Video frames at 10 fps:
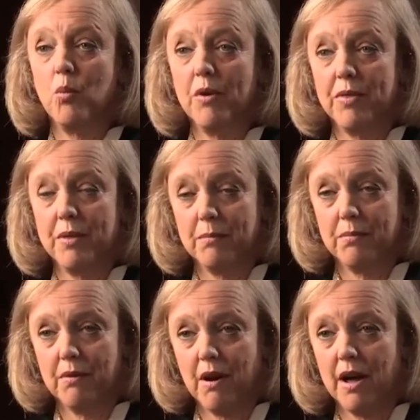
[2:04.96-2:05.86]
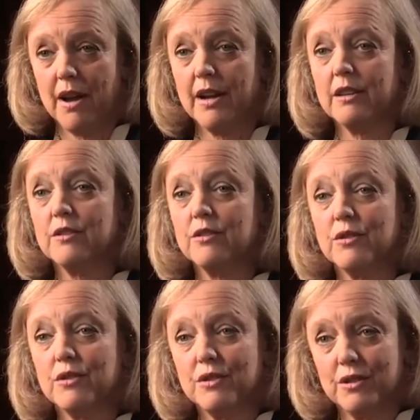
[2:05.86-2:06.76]
Whitman told the Canalys
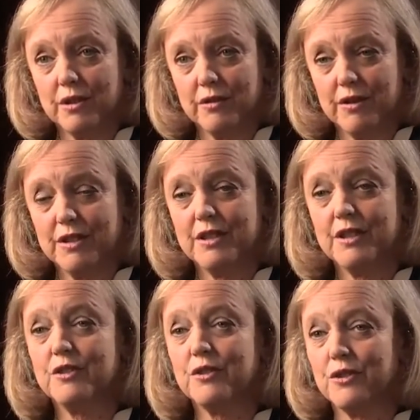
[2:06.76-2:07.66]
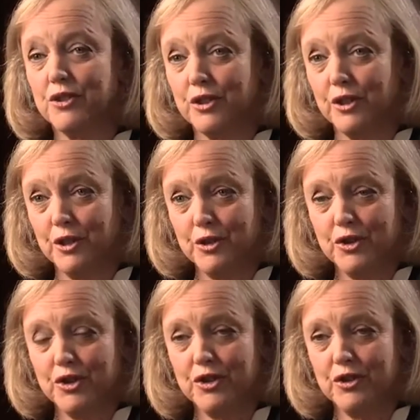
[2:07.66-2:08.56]
Channels Forum in Bangkok,
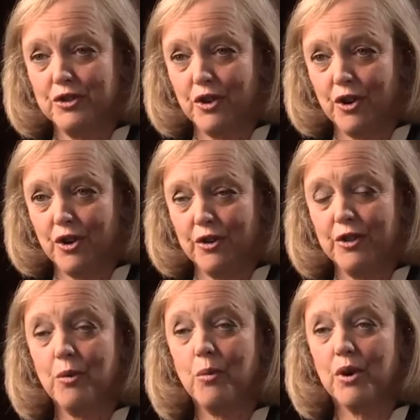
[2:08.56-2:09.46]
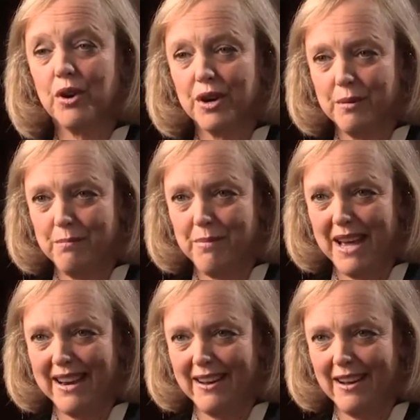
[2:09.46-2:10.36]
HP is excited about
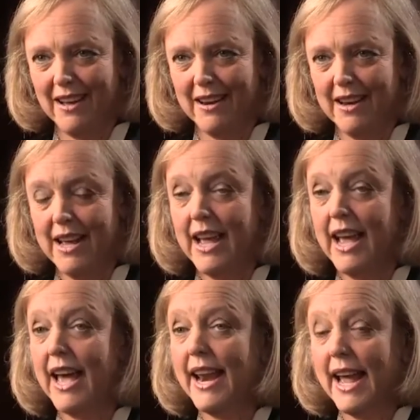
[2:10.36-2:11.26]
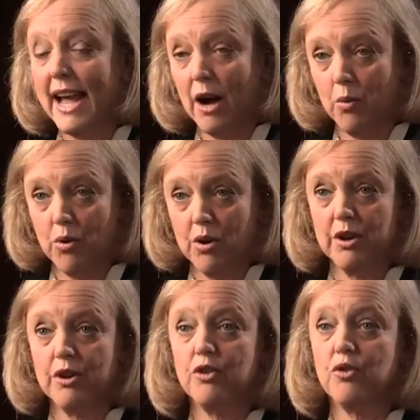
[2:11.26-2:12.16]
3D printing. She wants to
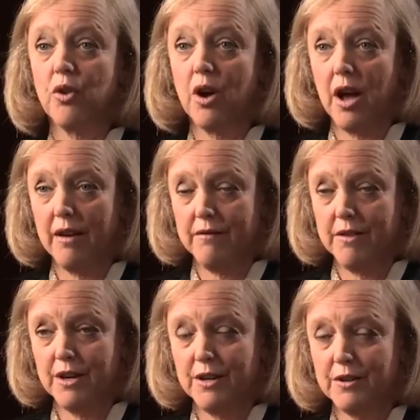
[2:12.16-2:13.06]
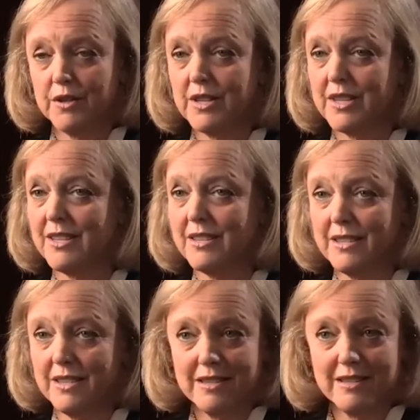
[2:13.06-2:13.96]
lead this business and
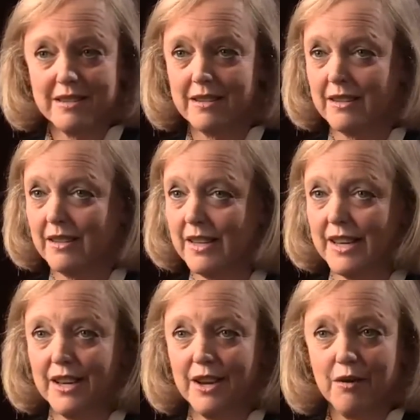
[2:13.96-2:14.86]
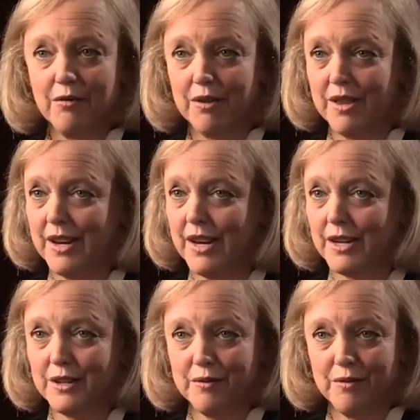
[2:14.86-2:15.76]
HP labs are working on it
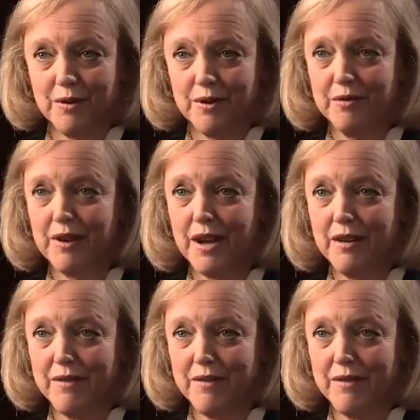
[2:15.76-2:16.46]
right now.